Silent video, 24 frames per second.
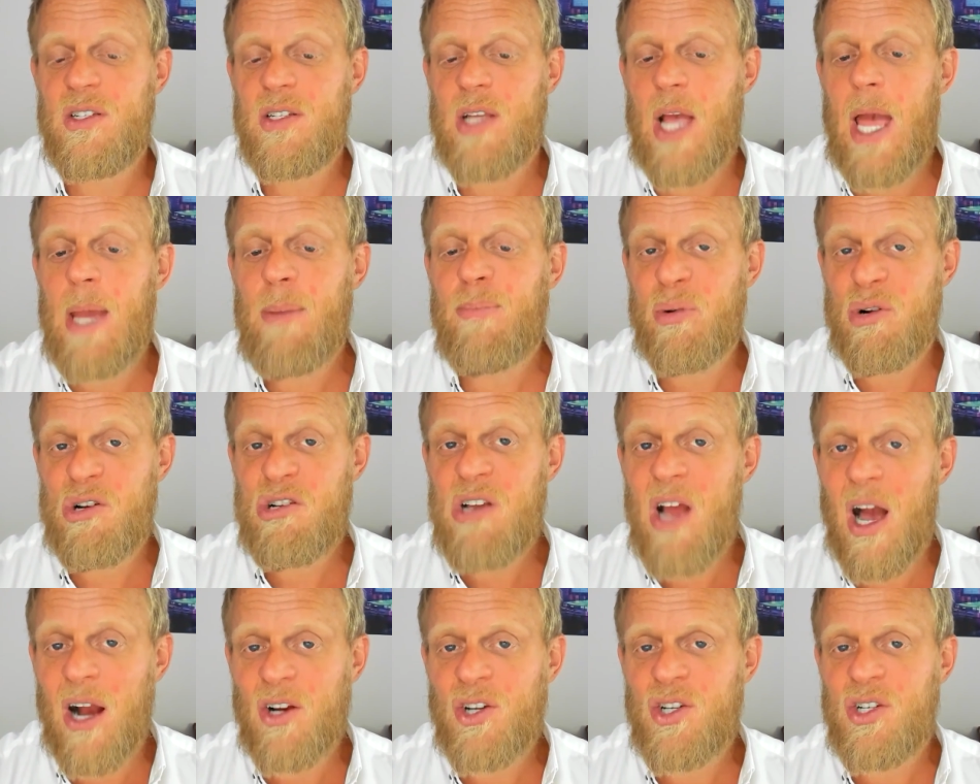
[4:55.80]
is a
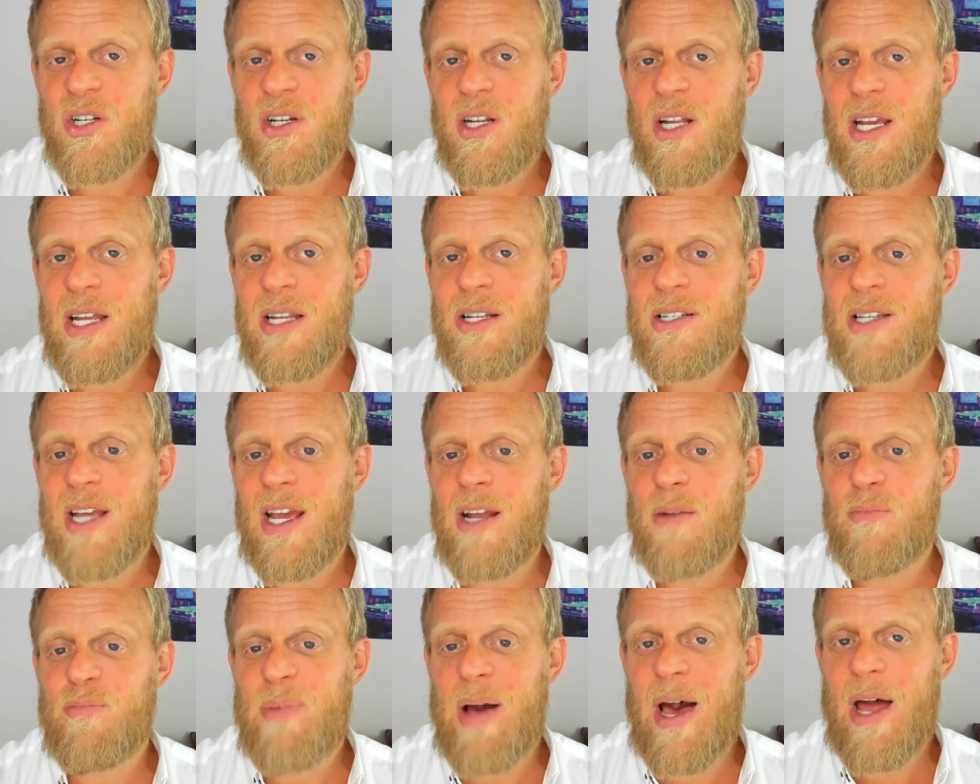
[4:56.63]
production
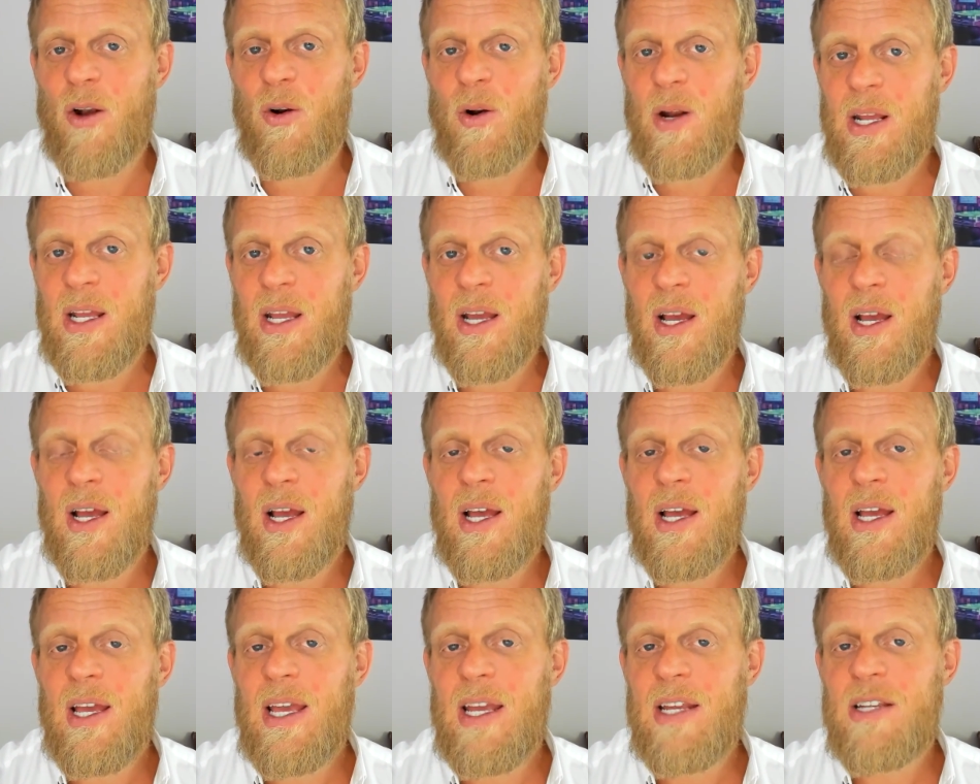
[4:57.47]
intent battery.
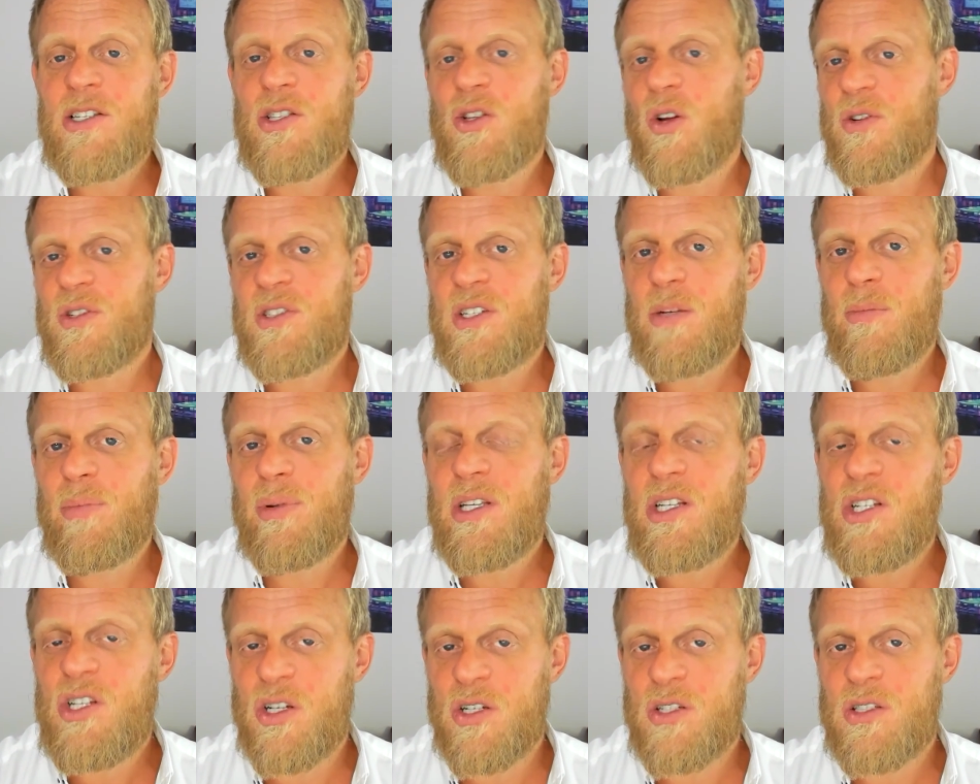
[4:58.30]
It's not
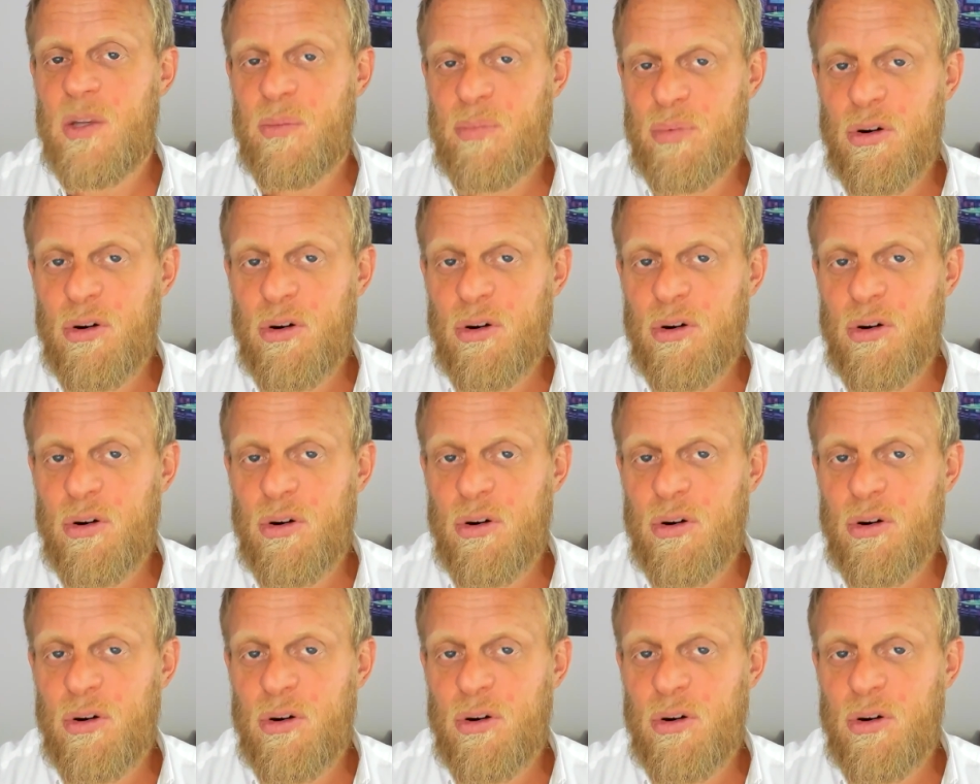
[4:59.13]
simply just a